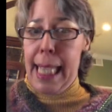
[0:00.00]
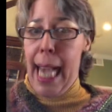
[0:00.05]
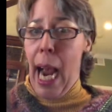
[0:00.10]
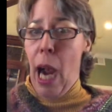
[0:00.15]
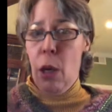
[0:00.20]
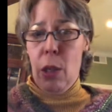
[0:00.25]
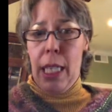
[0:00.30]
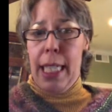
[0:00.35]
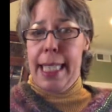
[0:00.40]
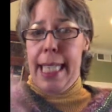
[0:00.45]

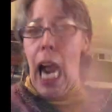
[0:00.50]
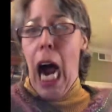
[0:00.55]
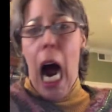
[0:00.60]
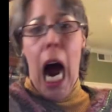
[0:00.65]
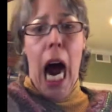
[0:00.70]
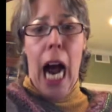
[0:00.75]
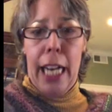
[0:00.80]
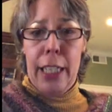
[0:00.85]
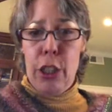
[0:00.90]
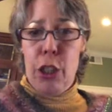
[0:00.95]
out of
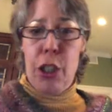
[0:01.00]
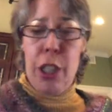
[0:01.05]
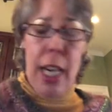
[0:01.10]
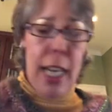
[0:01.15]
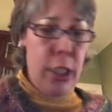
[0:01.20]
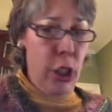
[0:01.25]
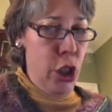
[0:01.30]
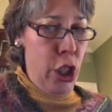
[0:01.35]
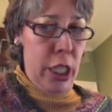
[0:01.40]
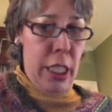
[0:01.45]
Dodge
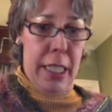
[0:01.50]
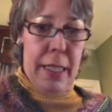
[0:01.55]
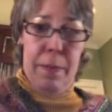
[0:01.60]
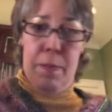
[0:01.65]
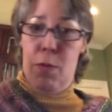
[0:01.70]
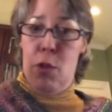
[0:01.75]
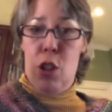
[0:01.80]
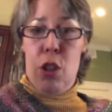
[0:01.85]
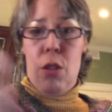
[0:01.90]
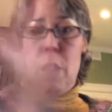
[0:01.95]
and just,
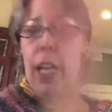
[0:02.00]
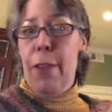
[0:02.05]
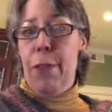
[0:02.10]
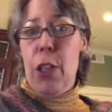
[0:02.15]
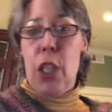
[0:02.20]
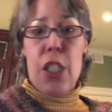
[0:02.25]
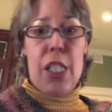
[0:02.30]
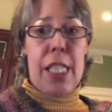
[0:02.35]
if you